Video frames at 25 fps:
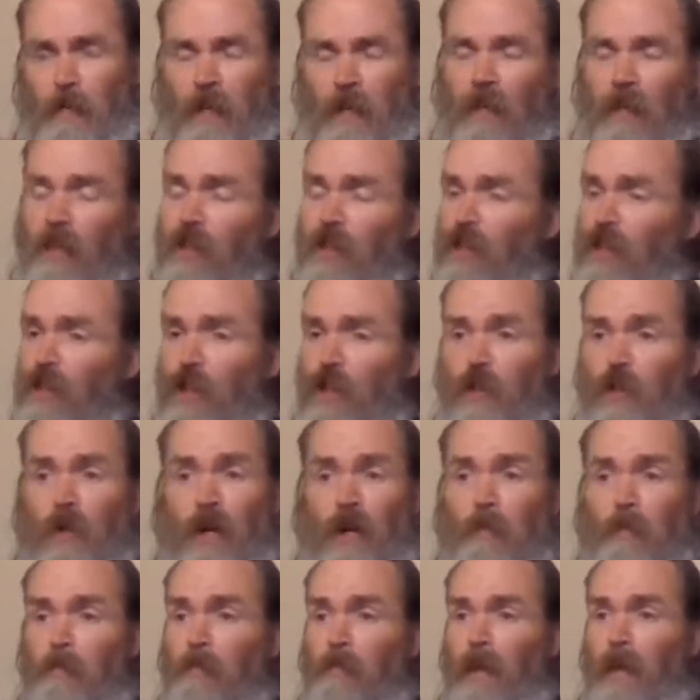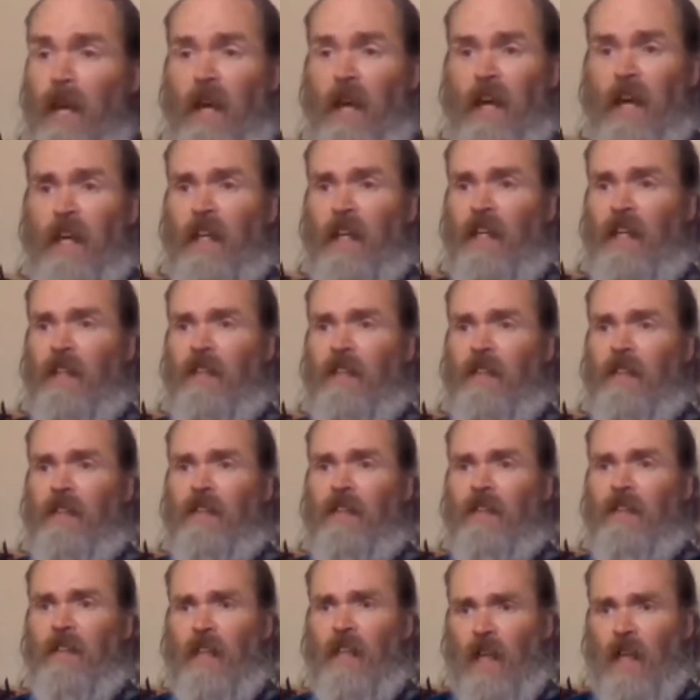Cause you
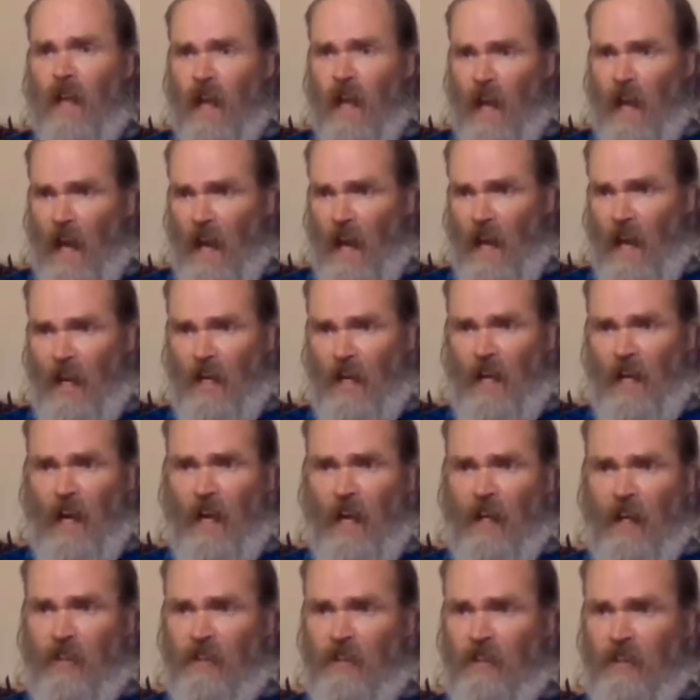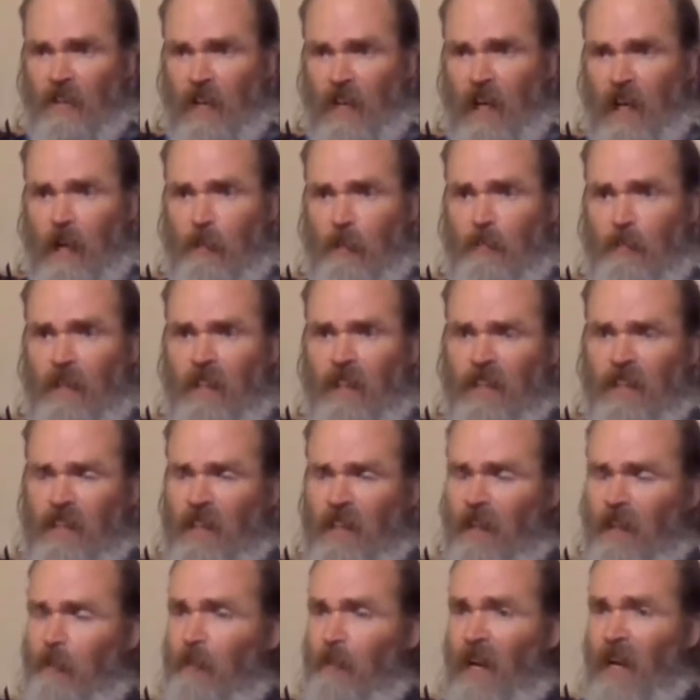amaze, and I'll sub you
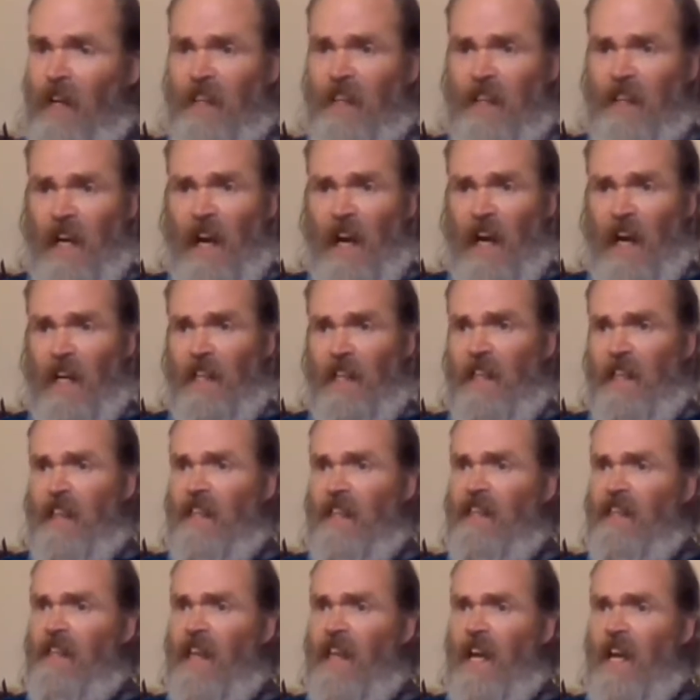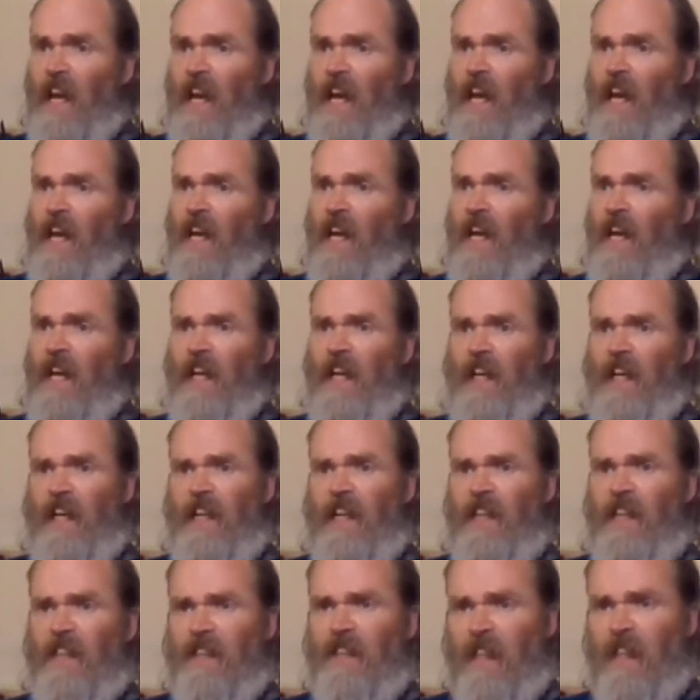till my dying
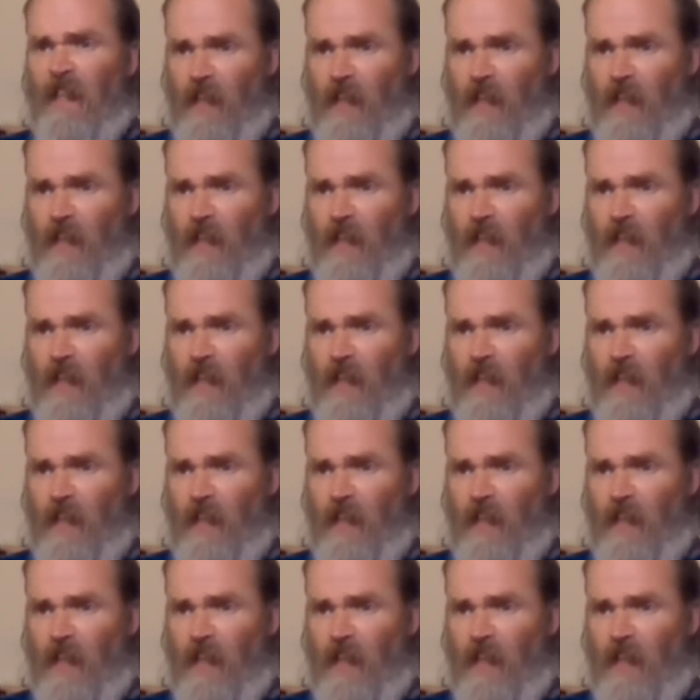days.